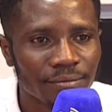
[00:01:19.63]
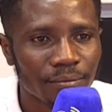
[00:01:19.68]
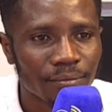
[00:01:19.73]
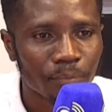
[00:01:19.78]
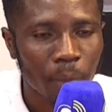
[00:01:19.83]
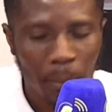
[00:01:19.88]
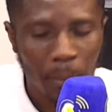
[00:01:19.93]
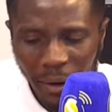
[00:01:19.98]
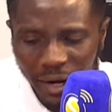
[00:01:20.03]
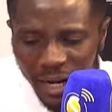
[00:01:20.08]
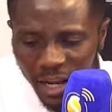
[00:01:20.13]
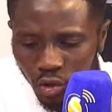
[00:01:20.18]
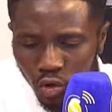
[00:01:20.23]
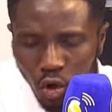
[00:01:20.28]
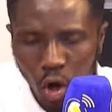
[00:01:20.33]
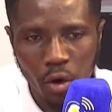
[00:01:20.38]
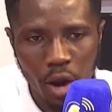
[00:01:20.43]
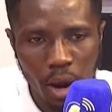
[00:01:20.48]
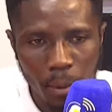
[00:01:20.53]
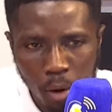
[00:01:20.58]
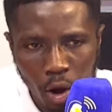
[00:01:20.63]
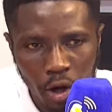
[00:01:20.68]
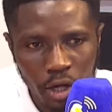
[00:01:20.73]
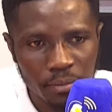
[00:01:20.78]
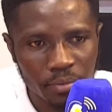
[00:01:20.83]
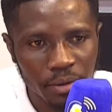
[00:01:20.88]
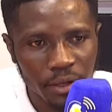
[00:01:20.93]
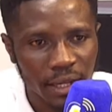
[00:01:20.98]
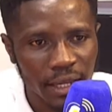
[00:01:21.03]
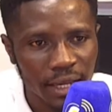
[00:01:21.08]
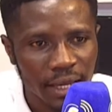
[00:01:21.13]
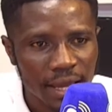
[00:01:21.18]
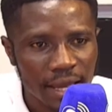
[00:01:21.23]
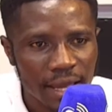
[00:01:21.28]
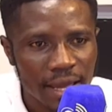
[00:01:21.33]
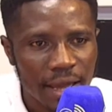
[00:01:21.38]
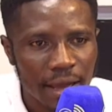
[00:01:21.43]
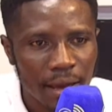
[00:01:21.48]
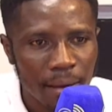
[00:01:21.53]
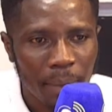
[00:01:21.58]
Papa ne so ohwe bo ni bi.
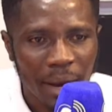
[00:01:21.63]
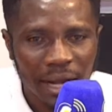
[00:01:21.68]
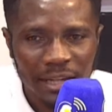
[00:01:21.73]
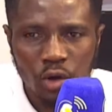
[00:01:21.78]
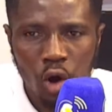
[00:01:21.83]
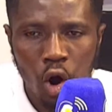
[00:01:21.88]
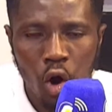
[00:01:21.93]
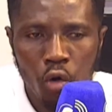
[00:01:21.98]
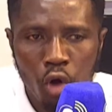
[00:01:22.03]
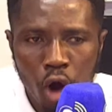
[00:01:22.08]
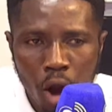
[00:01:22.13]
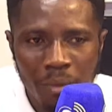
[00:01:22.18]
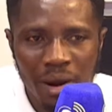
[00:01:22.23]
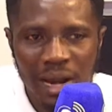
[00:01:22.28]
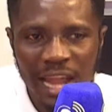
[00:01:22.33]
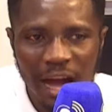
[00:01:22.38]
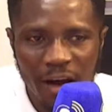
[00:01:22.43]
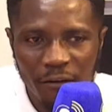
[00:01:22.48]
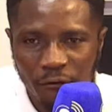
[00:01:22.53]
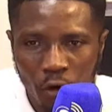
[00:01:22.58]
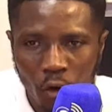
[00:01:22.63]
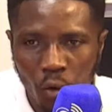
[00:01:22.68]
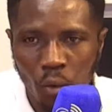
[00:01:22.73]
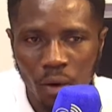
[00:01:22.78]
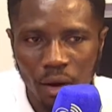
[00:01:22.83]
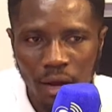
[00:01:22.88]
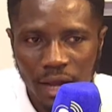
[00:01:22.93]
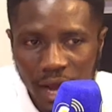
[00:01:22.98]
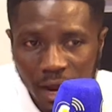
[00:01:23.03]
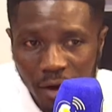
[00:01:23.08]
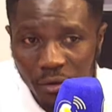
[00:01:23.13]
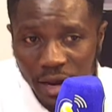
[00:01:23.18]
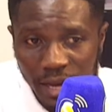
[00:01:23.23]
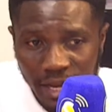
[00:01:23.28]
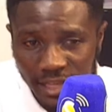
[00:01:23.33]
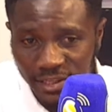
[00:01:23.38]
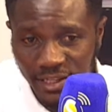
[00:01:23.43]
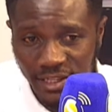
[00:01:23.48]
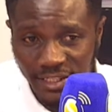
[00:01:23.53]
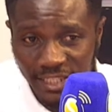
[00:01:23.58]
But ohwe mo level. Currently
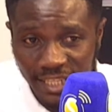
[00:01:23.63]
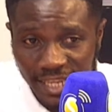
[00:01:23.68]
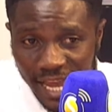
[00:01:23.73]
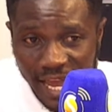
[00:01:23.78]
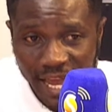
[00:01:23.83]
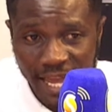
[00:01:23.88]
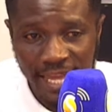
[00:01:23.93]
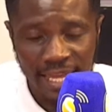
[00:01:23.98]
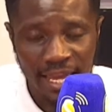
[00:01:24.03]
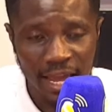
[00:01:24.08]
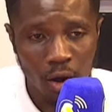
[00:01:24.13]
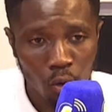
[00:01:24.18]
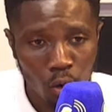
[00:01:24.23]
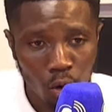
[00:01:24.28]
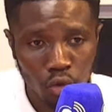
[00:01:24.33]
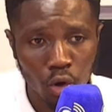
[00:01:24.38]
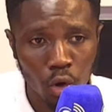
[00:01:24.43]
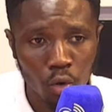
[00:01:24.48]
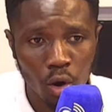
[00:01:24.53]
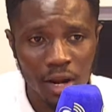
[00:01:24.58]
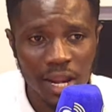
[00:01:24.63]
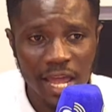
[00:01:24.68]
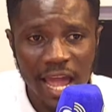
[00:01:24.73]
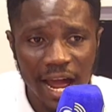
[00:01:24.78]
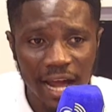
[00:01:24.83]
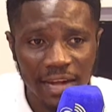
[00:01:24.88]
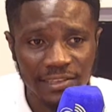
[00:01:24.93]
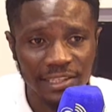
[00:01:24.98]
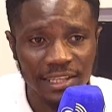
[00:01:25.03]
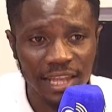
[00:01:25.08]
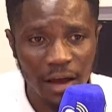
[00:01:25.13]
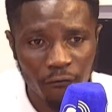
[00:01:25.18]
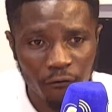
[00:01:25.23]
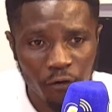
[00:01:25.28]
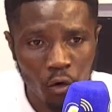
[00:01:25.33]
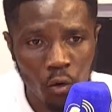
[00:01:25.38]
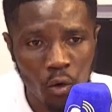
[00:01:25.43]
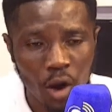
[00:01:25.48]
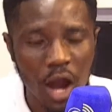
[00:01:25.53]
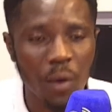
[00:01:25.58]
se CA. Kotokone has
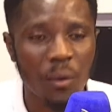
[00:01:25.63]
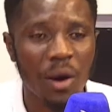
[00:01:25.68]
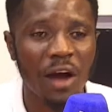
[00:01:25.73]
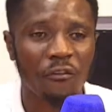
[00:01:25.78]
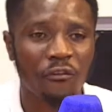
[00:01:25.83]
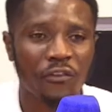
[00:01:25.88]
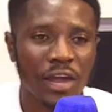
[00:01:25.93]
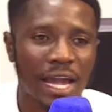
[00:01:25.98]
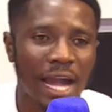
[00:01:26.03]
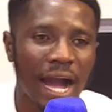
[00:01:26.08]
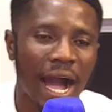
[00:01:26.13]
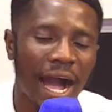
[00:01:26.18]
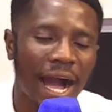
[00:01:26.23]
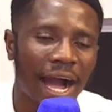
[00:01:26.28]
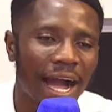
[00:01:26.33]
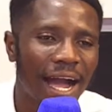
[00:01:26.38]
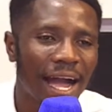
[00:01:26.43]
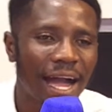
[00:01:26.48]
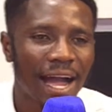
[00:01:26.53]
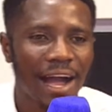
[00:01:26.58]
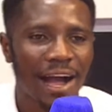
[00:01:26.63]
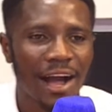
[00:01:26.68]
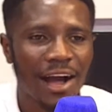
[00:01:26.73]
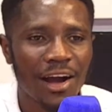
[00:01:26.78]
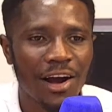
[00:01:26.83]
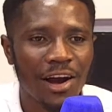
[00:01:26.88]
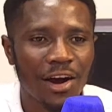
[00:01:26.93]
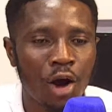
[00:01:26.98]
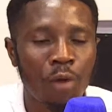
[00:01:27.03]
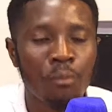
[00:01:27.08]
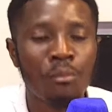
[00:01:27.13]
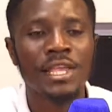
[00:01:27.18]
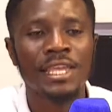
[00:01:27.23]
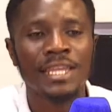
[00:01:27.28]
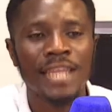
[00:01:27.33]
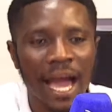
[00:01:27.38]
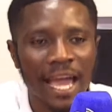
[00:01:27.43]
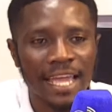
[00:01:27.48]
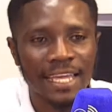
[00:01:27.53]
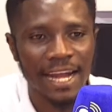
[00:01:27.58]
level. Ewa Africa. Omu
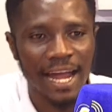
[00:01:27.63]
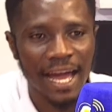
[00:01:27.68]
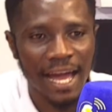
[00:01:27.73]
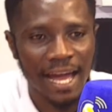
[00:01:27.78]
nyina ayira.